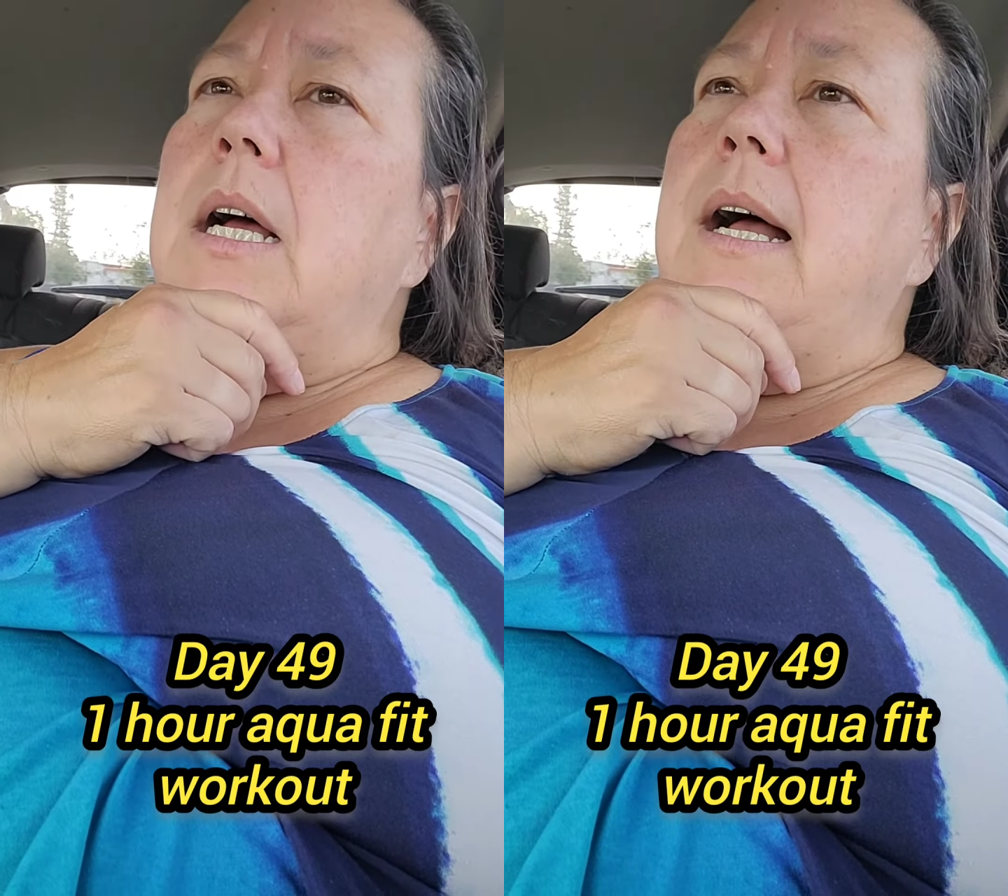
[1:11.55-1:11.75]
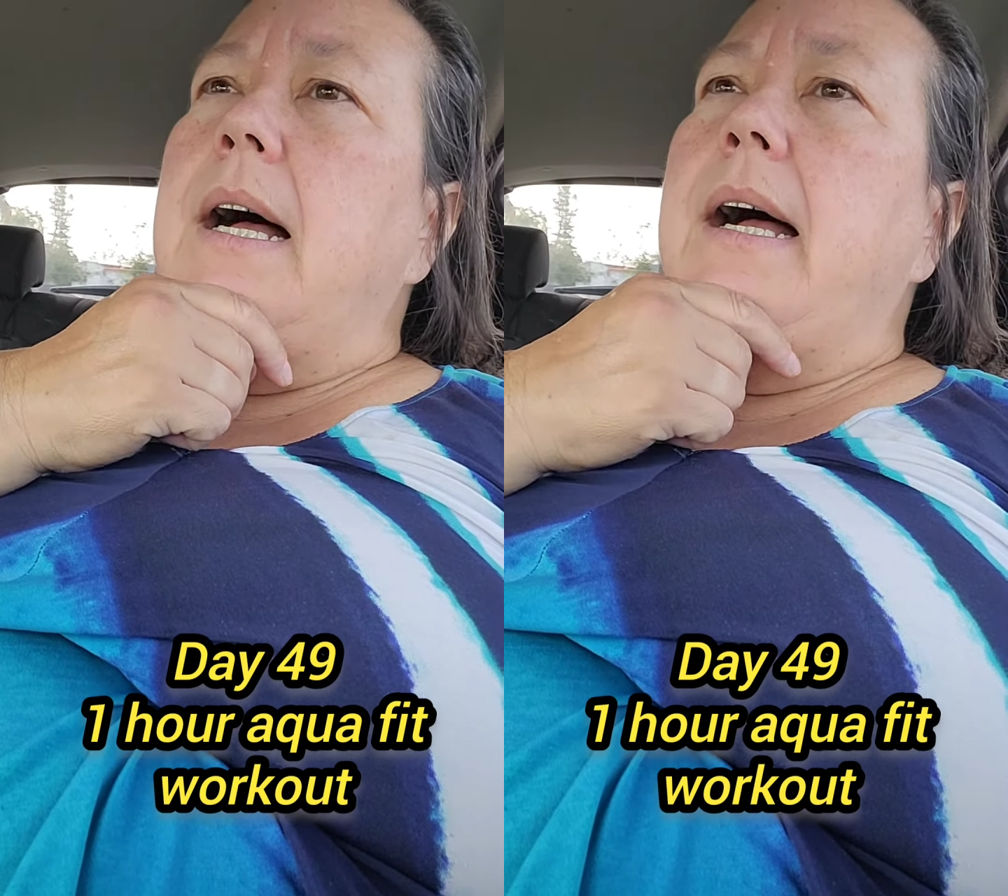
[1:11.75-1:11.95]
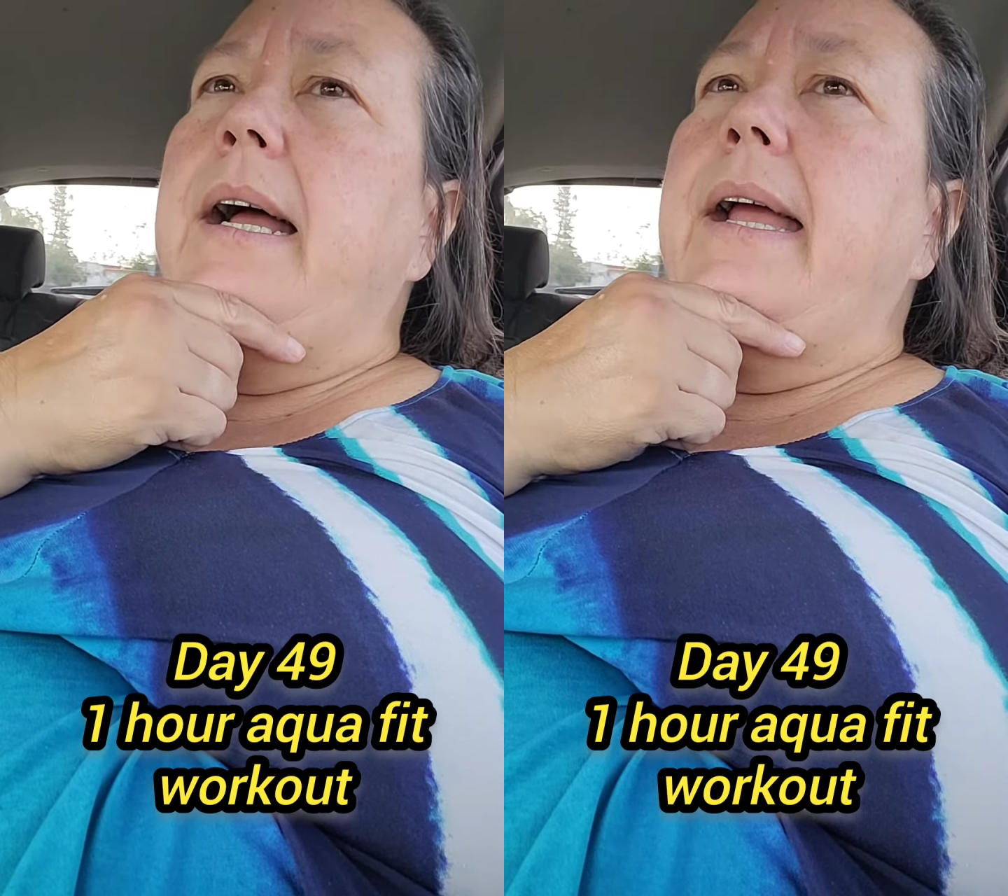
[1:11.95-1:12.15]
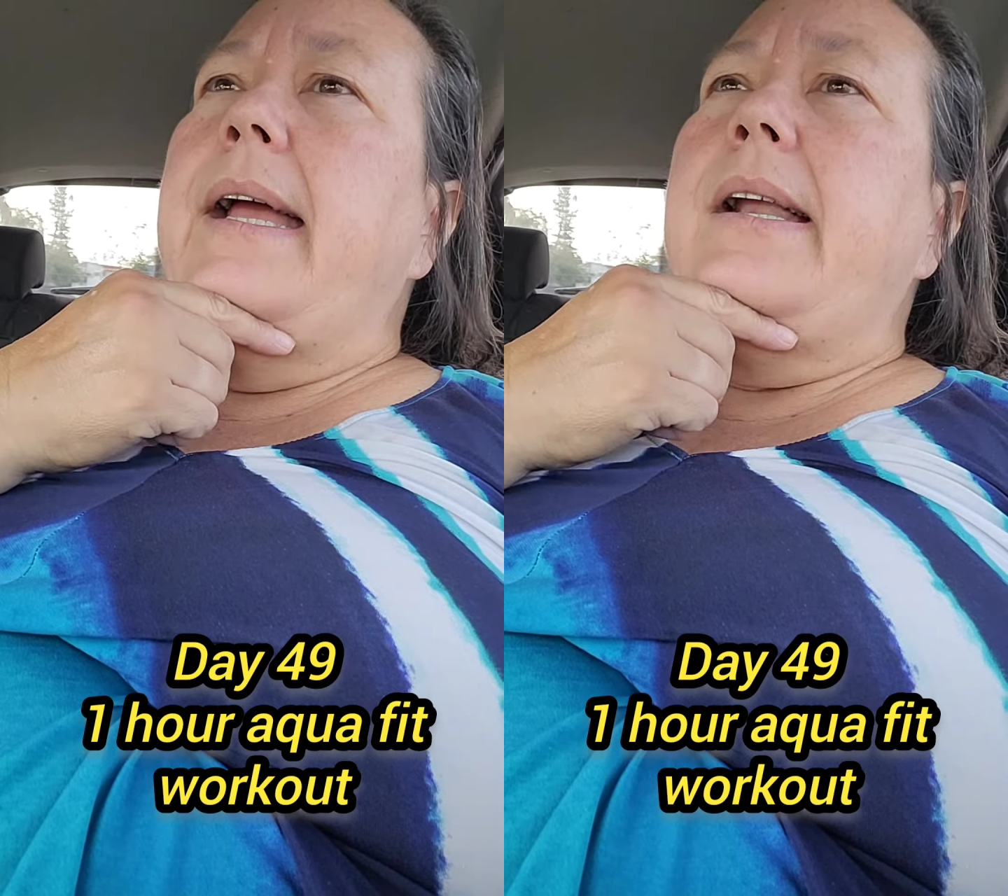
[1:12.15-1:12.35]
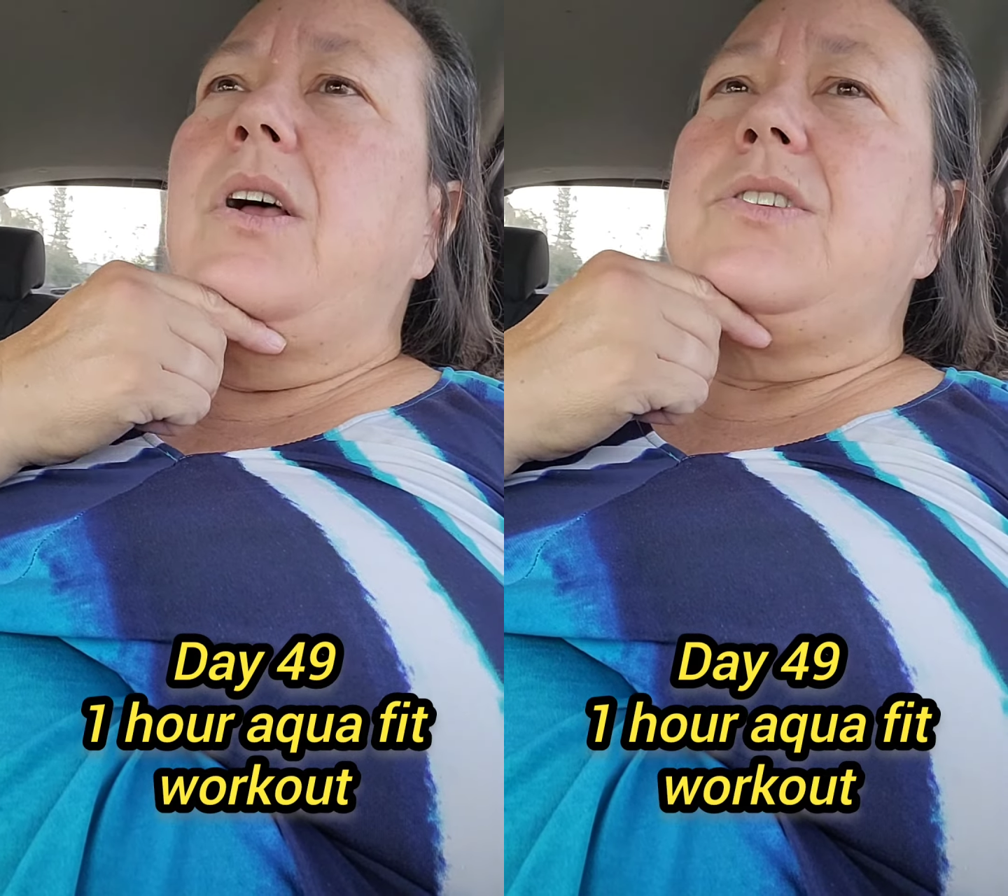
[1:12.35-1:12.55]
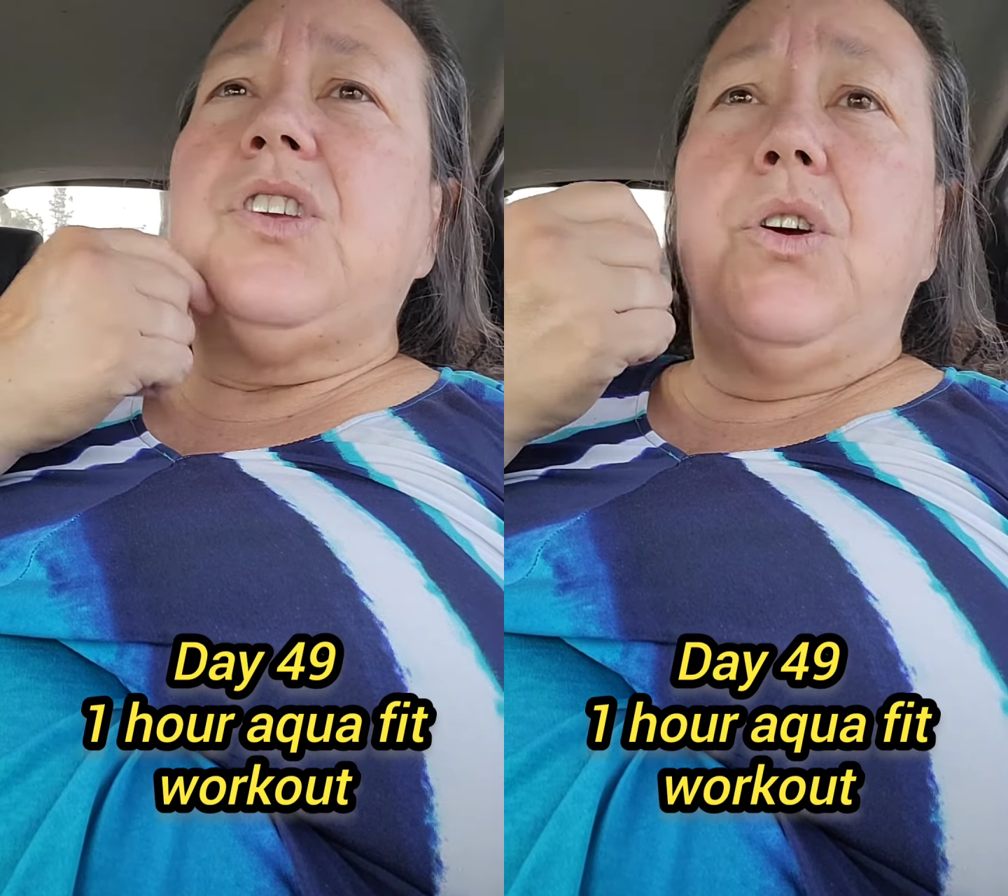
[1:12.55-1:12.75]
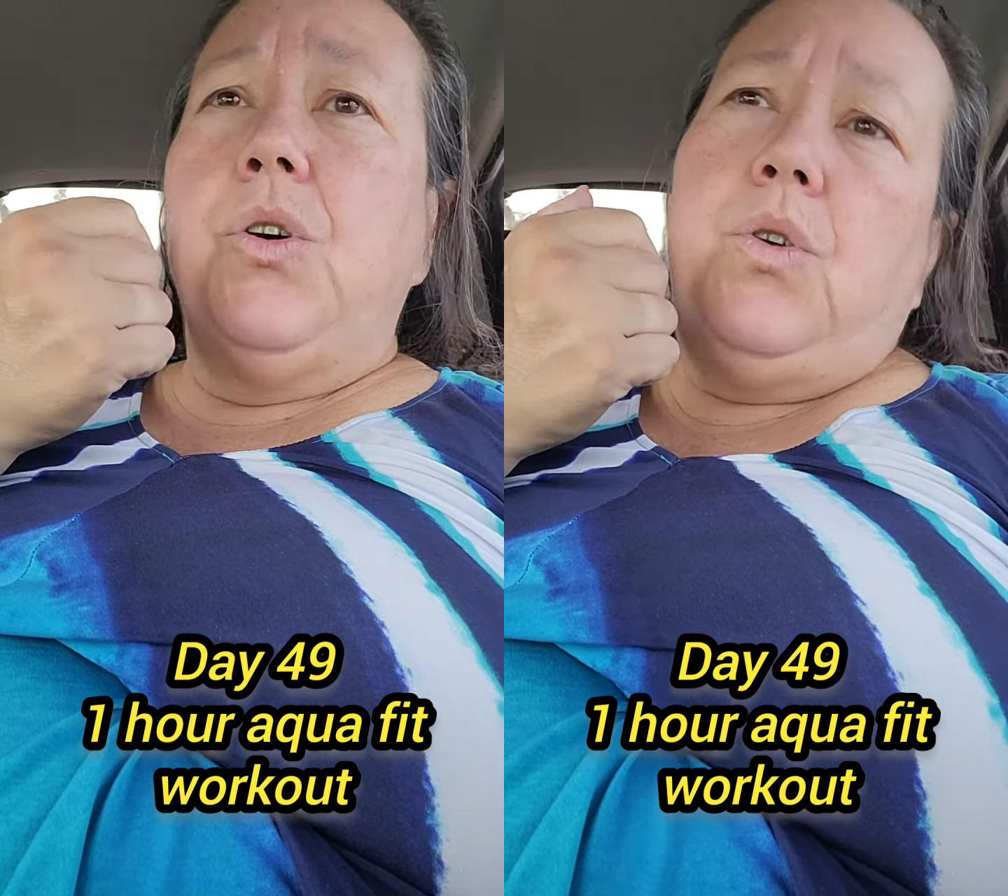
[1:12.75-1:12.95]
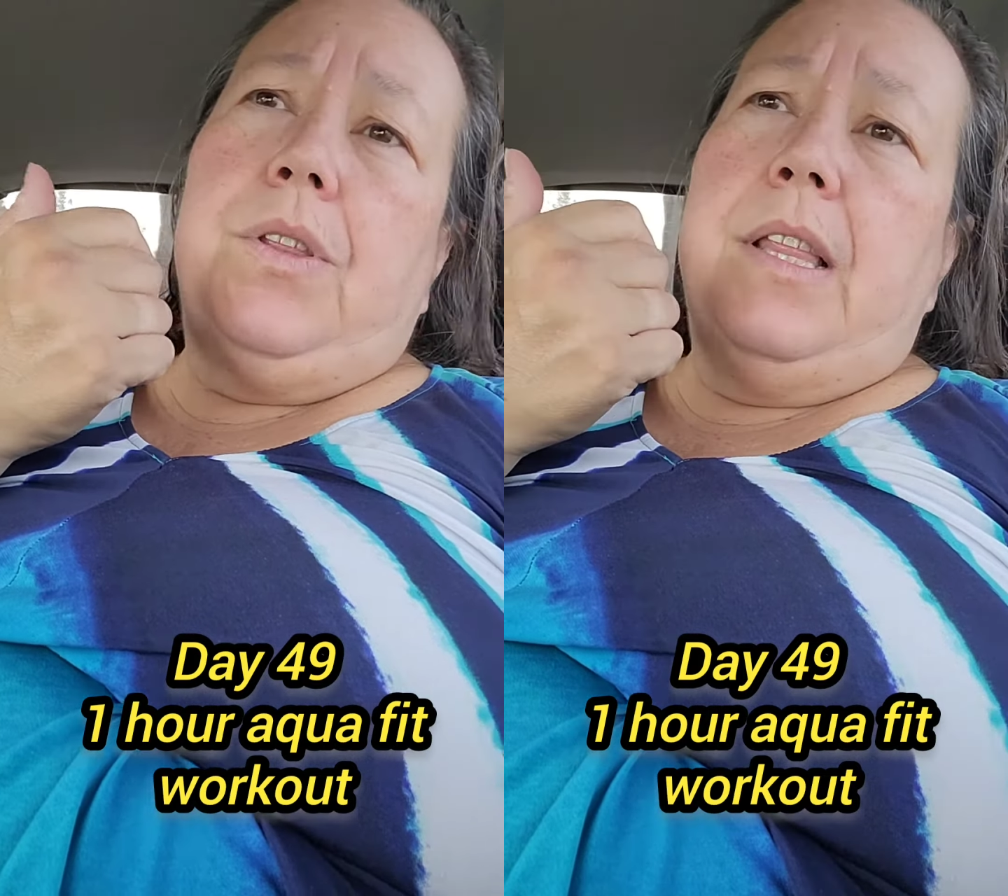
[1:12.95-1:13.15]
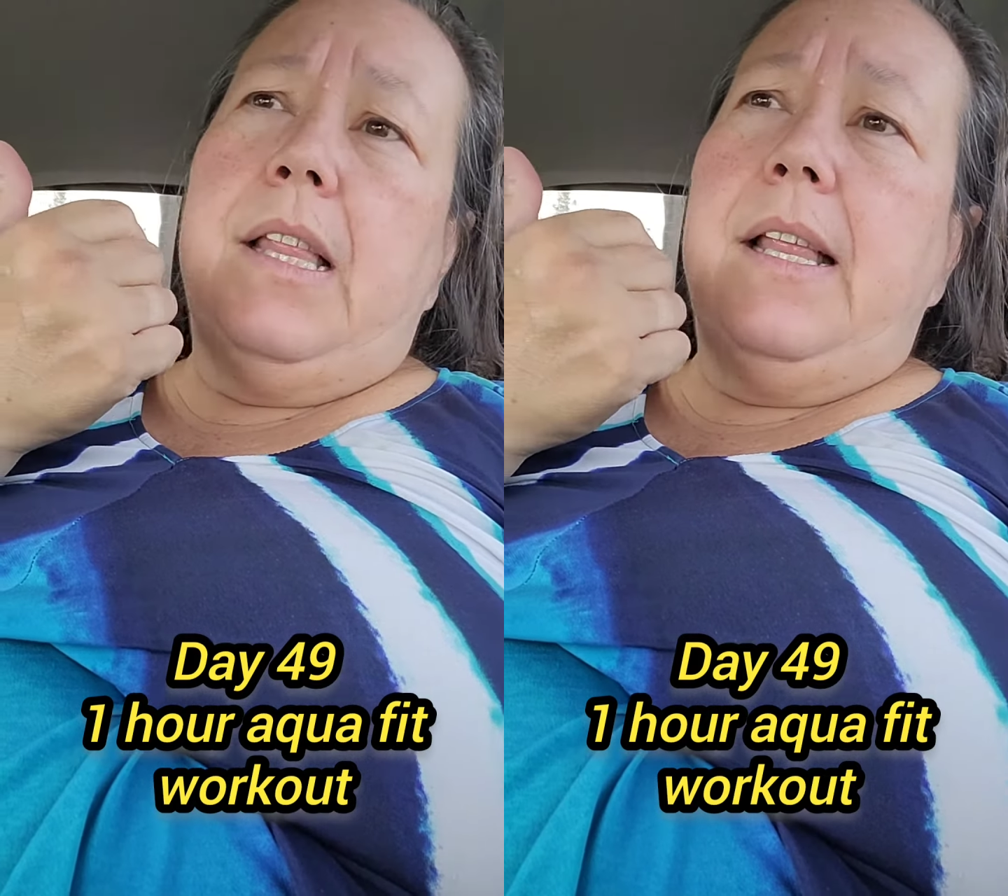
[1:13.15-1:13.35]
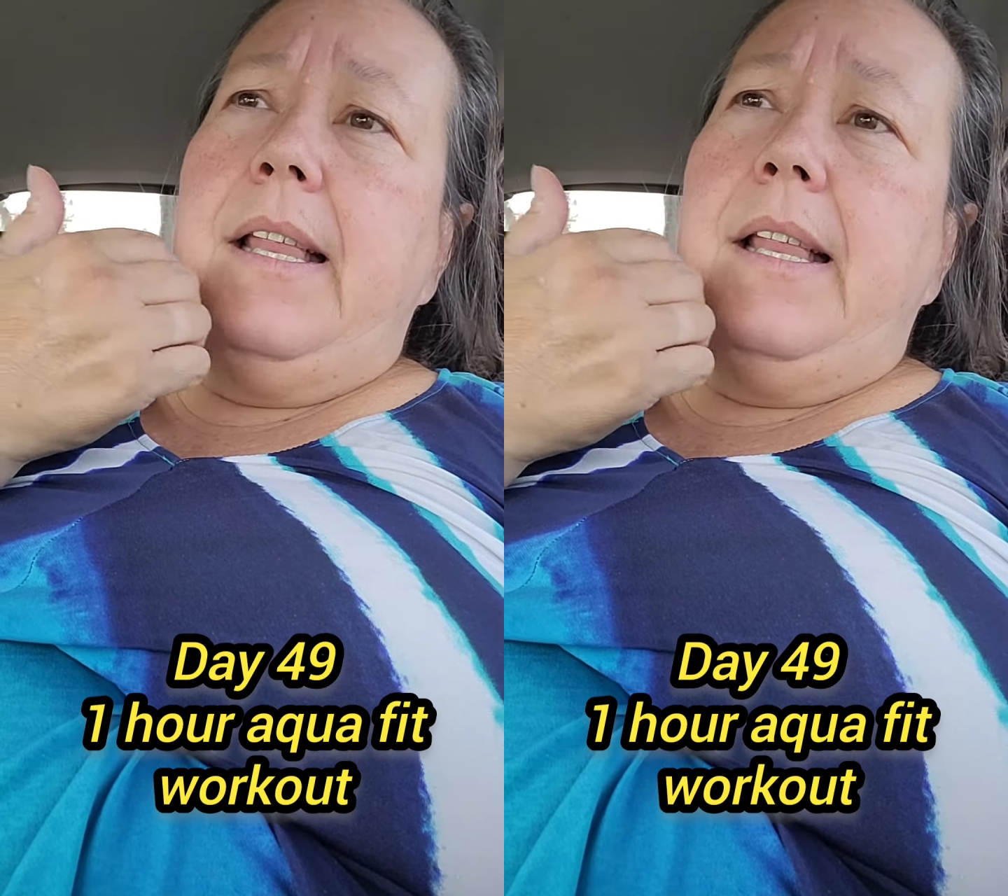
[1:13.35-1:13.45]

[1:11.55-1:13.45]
And also